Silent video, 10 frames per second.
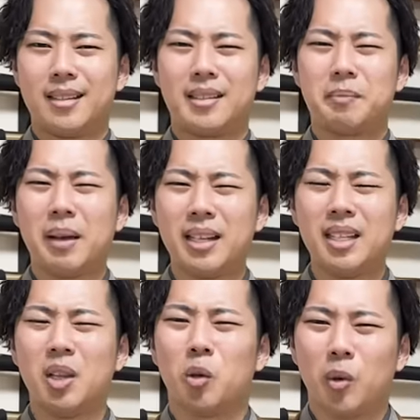
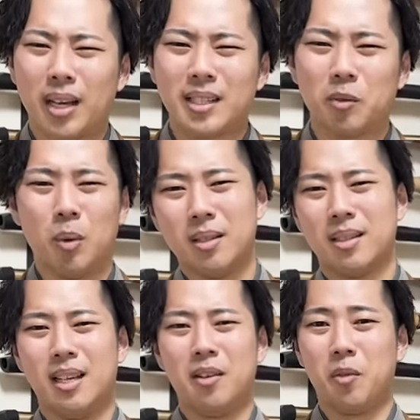Spending the rest of
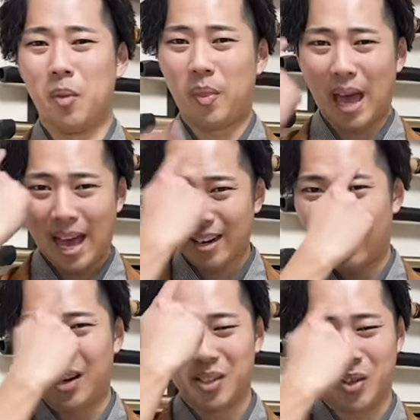one's life with that
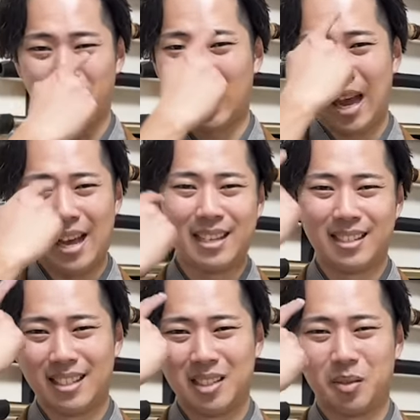on your head
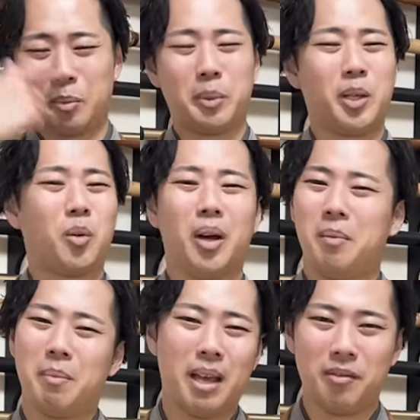would be
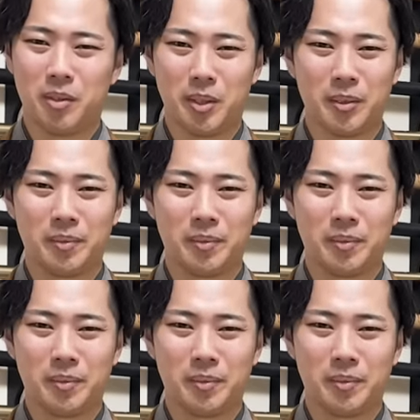quite painful.